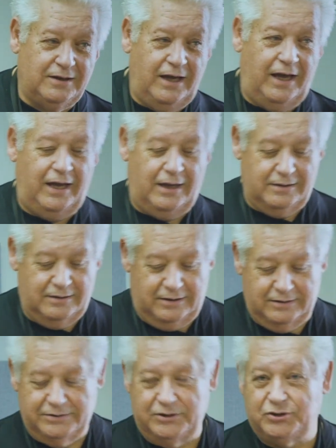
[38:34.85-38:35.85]
And
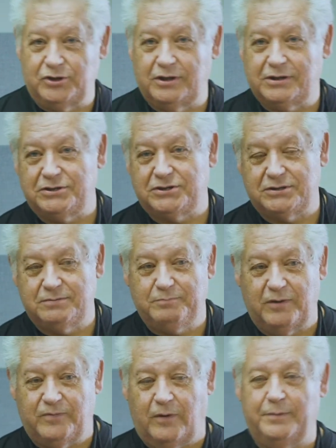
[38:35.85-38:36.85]
the circus
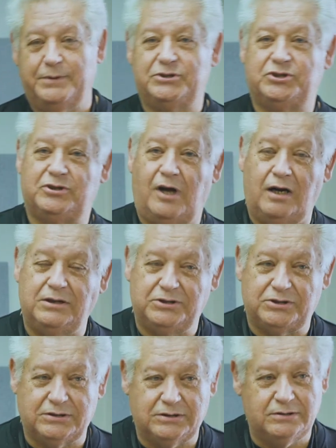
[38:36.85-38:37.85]
performance
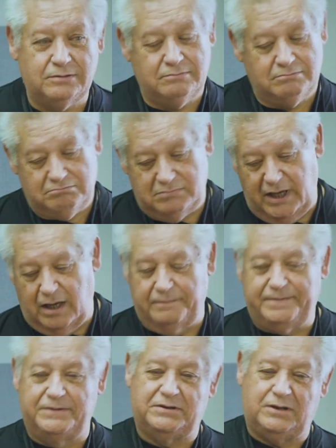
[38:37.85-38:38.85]
starts, the
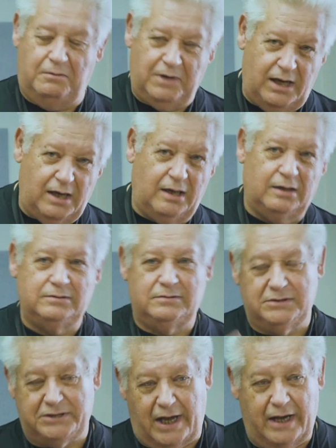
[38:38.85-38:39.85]
elephants come out and
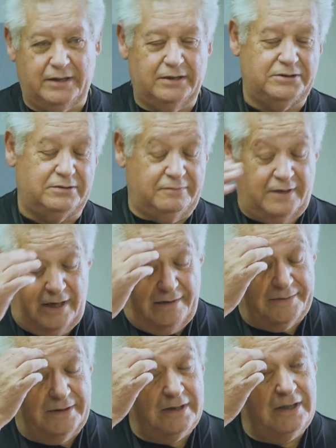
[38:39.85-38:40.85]
the tigers and
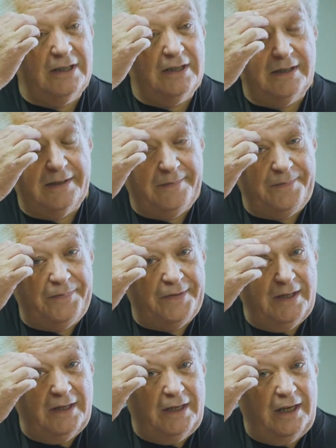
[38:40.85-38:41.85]
whatever,
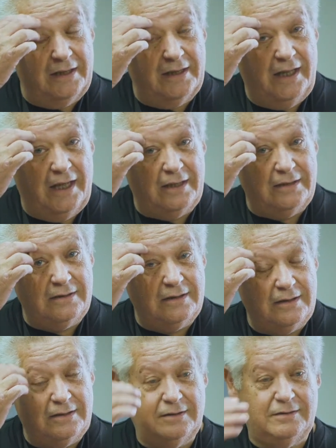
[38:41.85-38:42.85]
and then
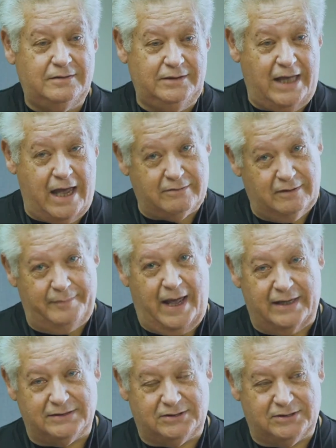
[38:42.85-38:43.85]
the
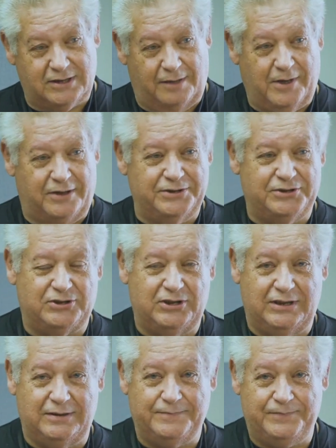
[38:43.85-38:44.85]
acrobats come on the scene.